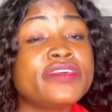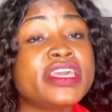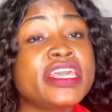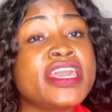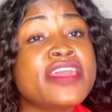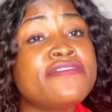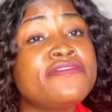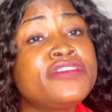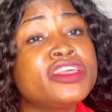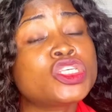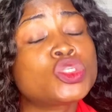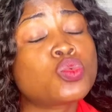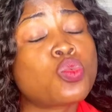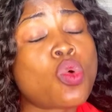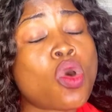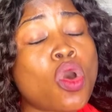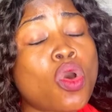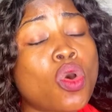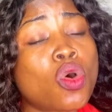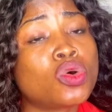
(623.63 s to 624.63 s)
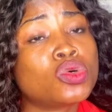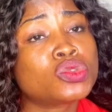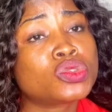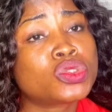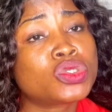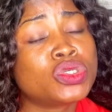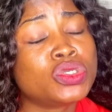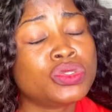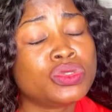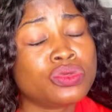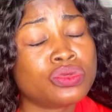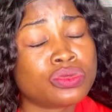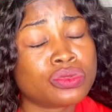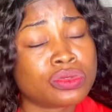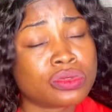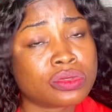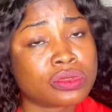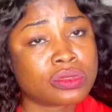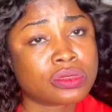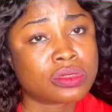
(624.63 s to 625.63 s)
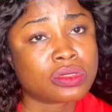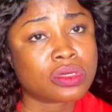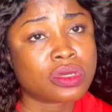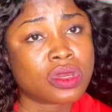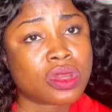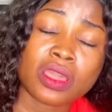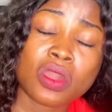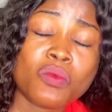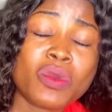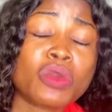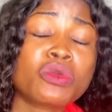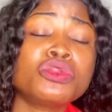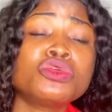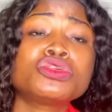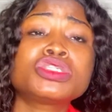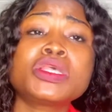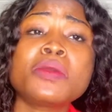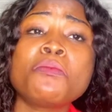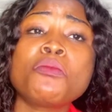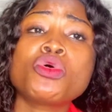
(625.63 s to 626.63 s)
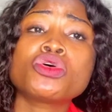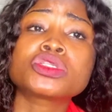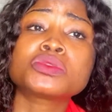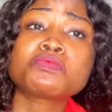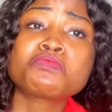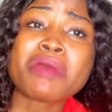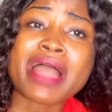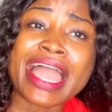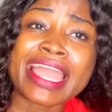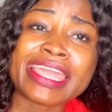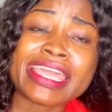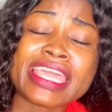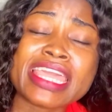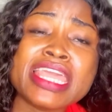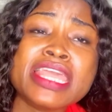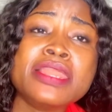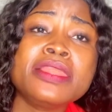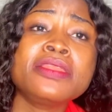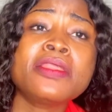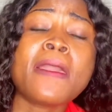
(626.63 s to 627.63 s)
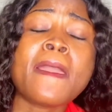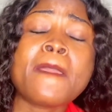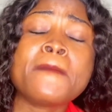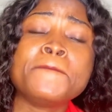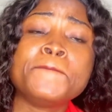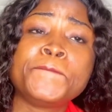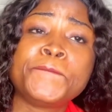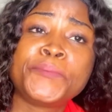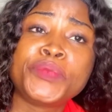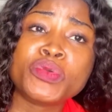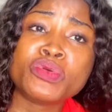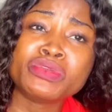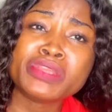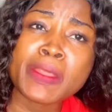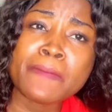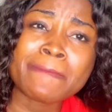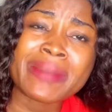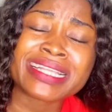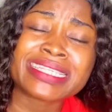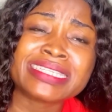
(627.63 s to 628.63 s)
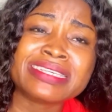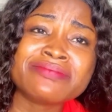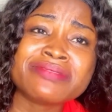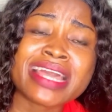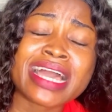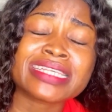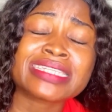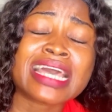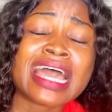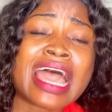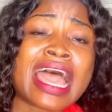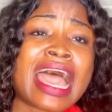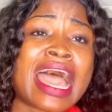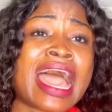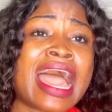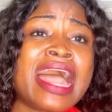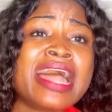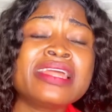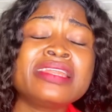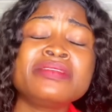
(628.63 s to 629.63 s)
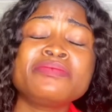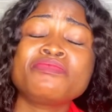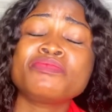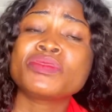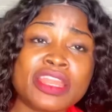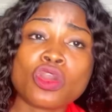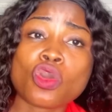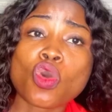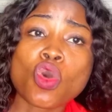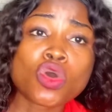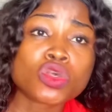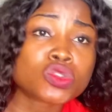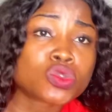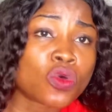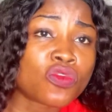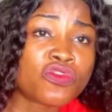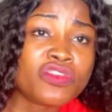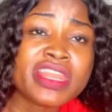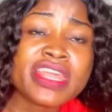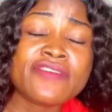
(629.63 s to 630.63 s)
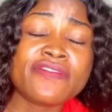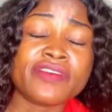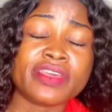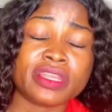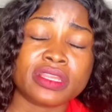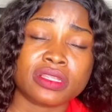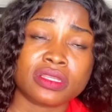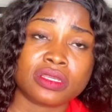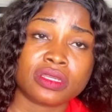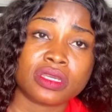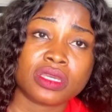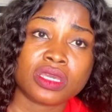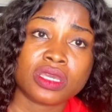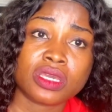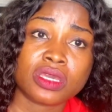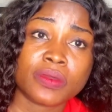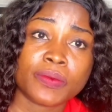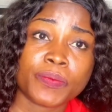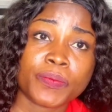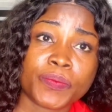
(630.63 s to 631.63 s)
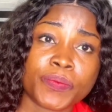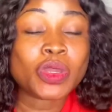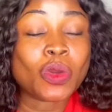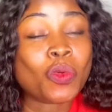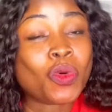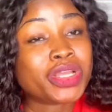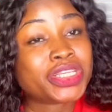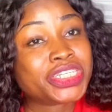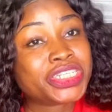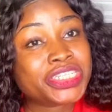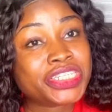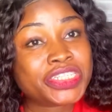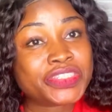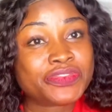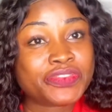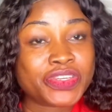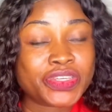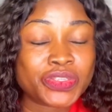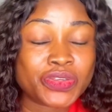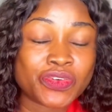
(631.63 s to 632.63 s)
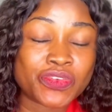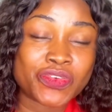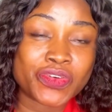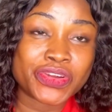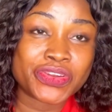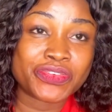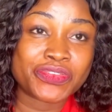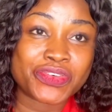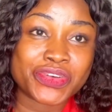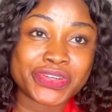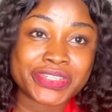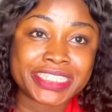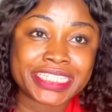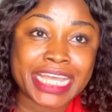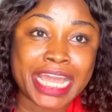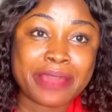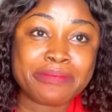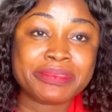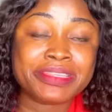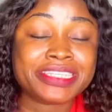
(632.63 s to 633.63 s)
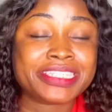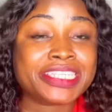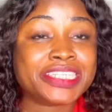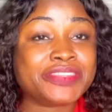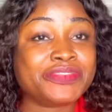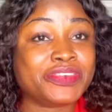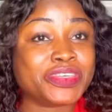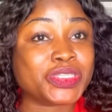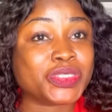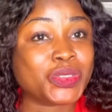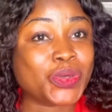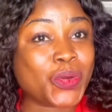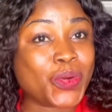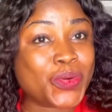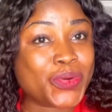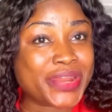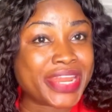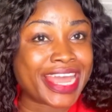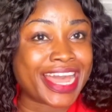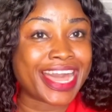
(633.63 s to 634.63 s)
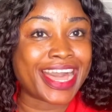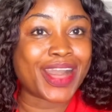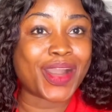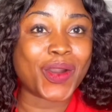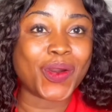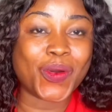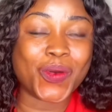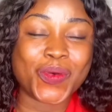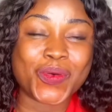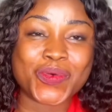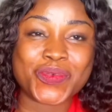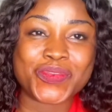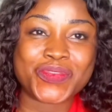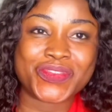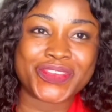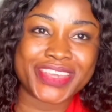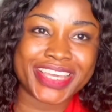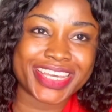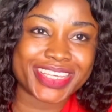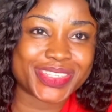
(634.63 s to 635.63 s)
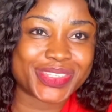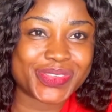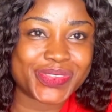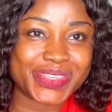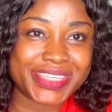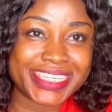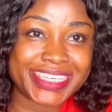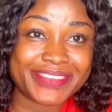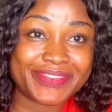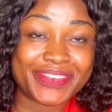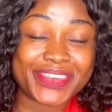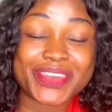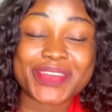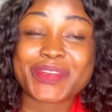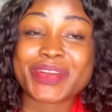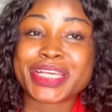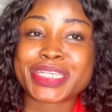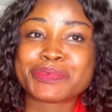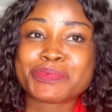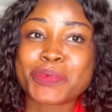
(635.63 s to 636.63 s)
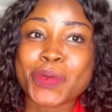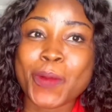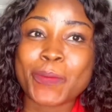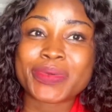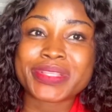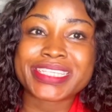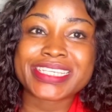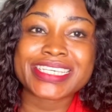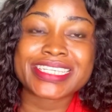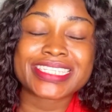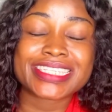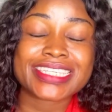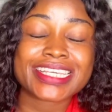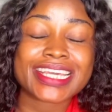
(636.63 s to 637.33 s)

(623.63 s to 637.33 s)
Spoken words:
If this war continues, we are going to see more spike in building materials and the cost of living. You're watching this video for the first time. This is Victoria of VSE Vicrest Properties.